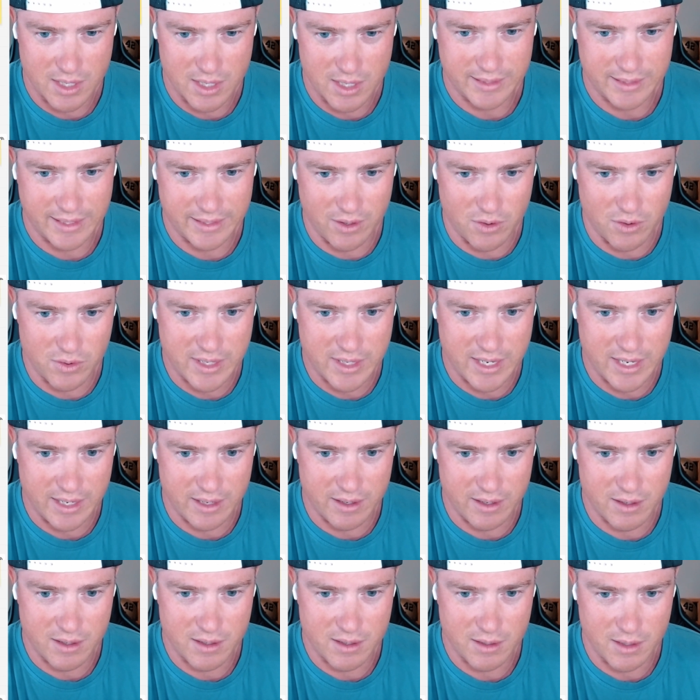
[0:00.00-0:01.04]
They don't
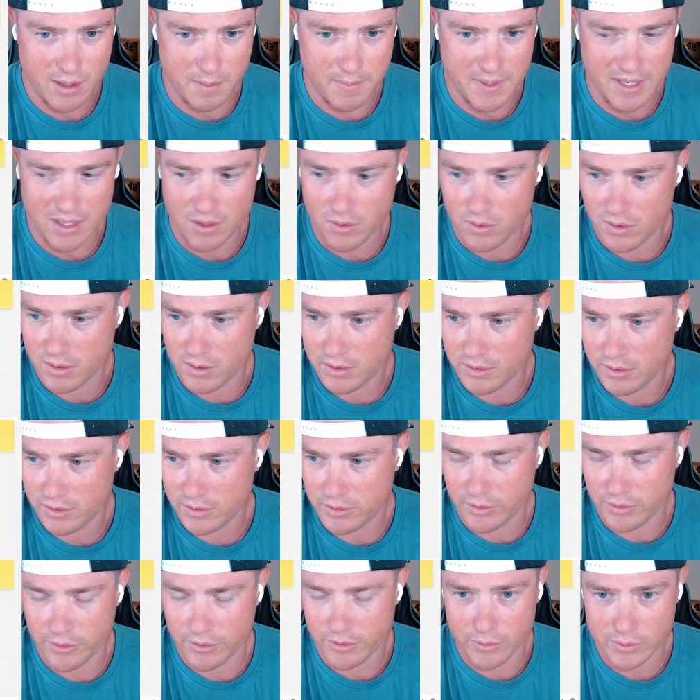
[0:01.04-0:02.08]
care about
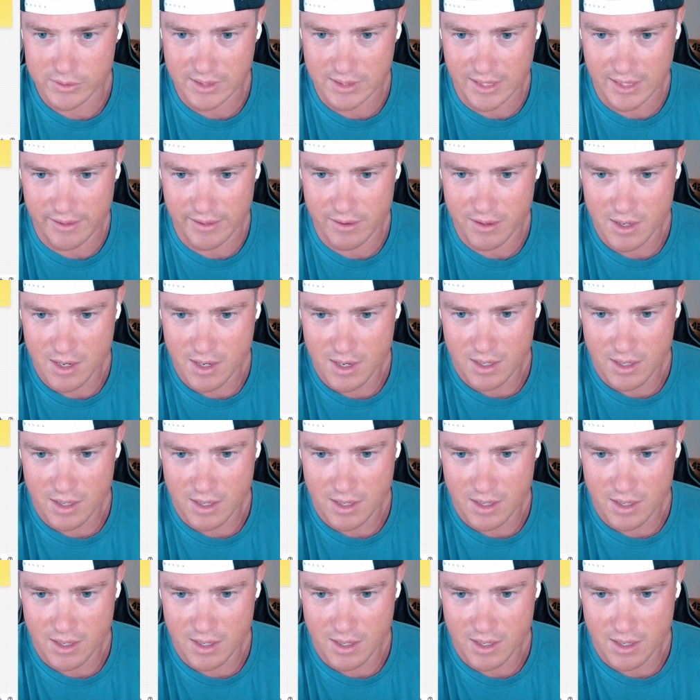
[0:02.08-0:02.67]
your newsletter.